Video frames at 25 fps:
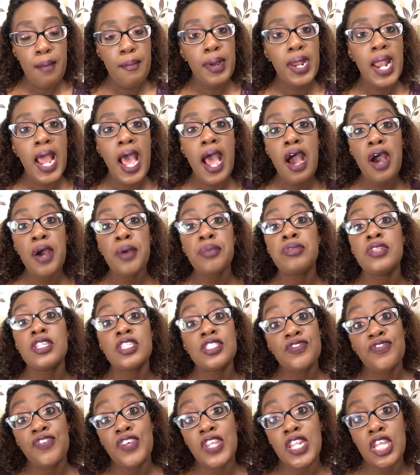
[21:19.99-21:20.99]
But I hope
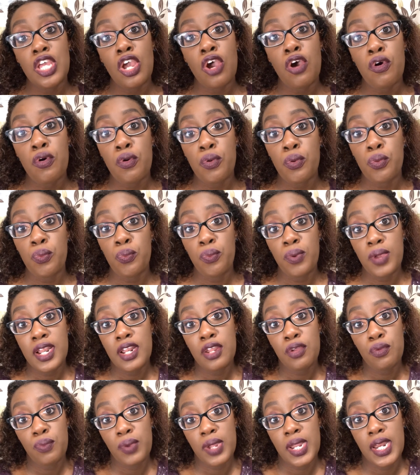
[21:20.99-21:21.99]
this video
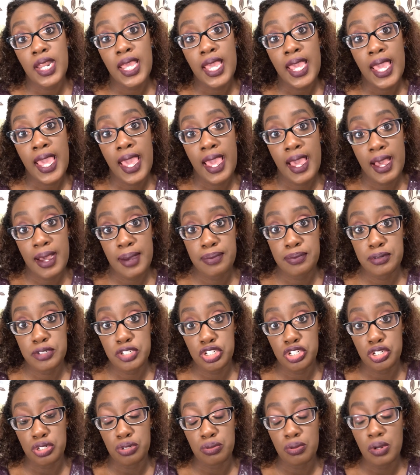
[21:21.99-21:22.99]
really, really
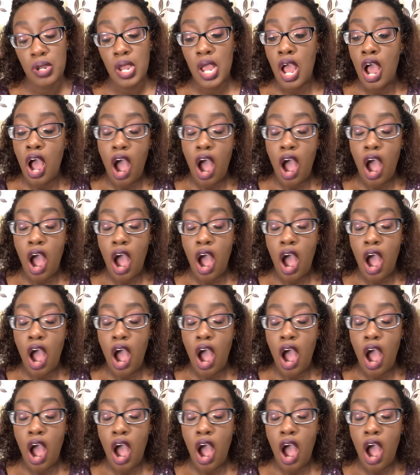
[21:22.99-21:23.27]
helps you.